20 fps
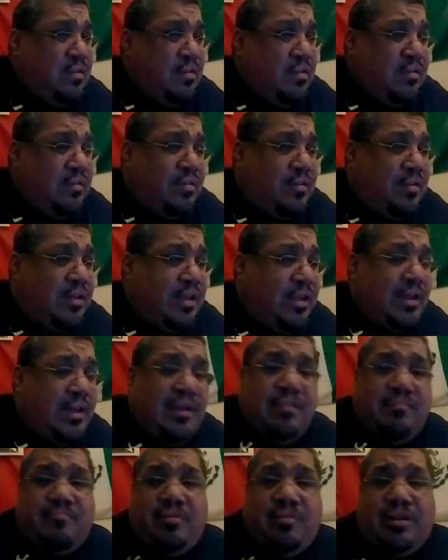So yeah,
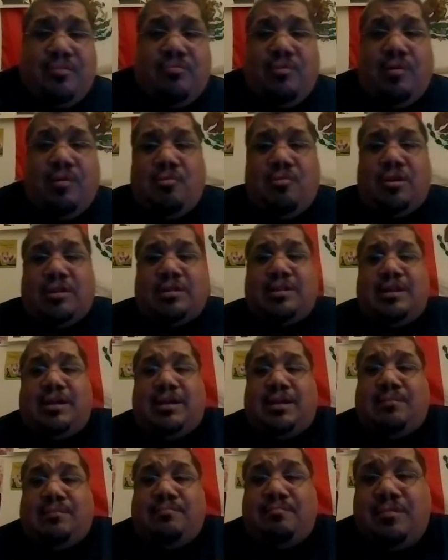I put it one more
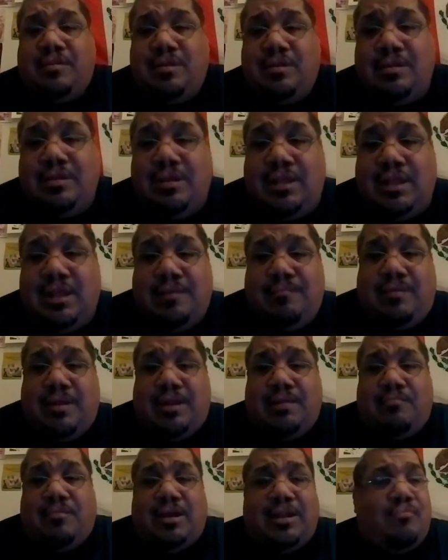time. If
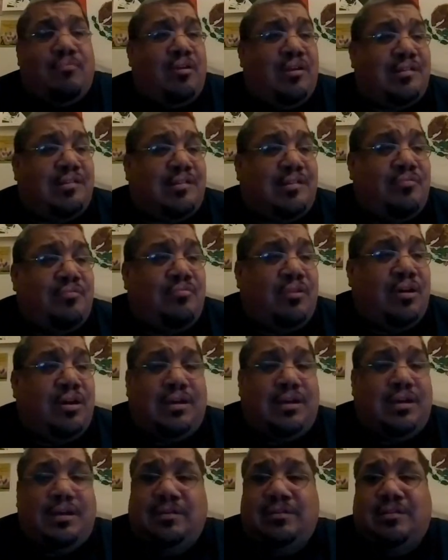anybody wants
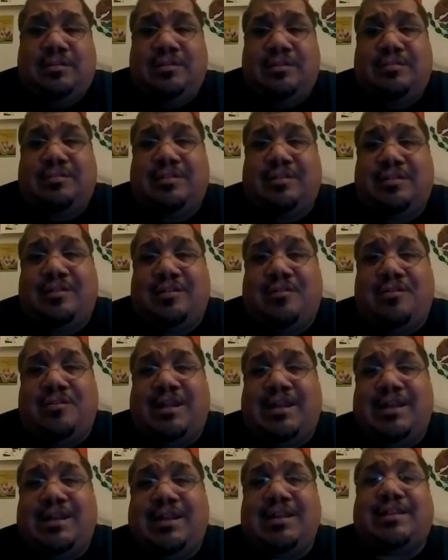to donate
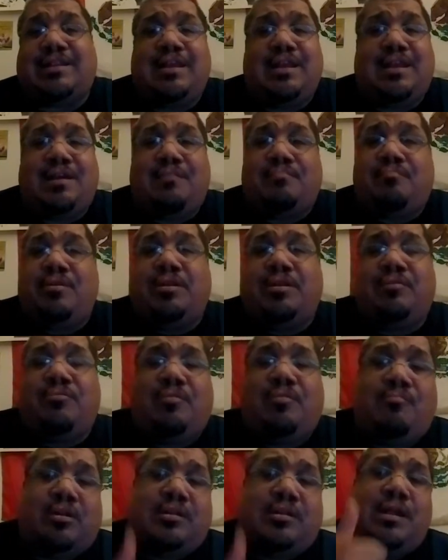anything, I put it
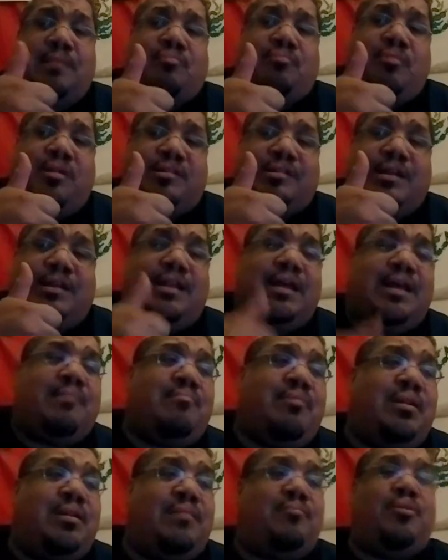one more time. Press that like
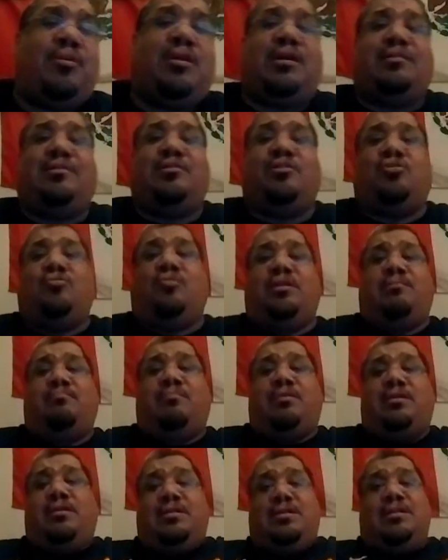button if you guys are joining
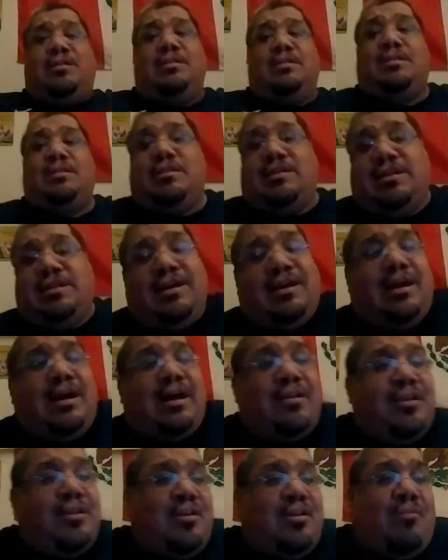me. Yeah,
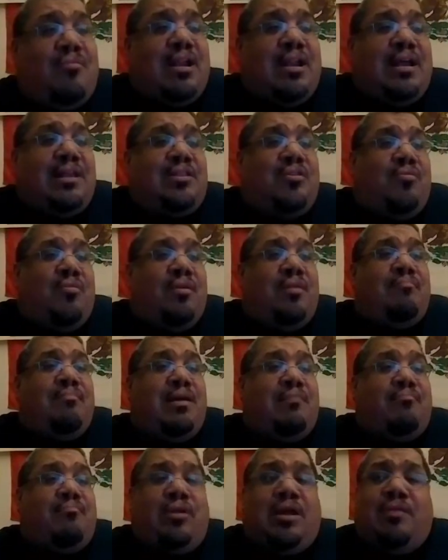you know what? I do
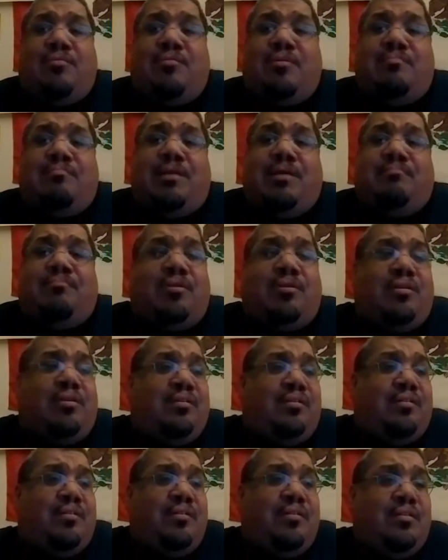remember. I
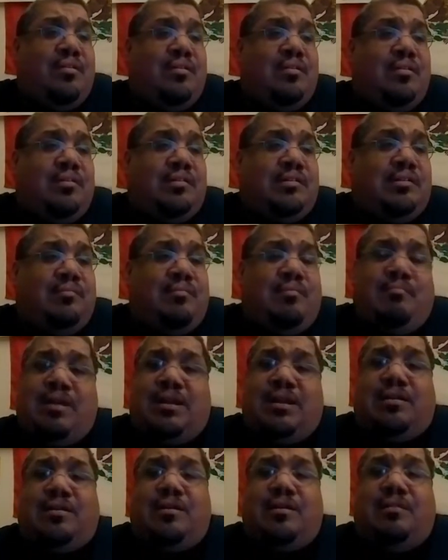remember. Someone
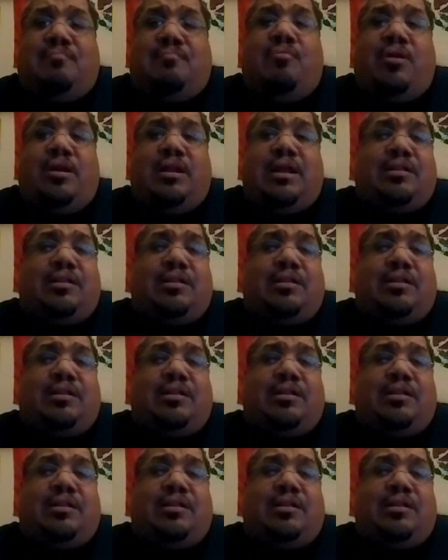made a good point.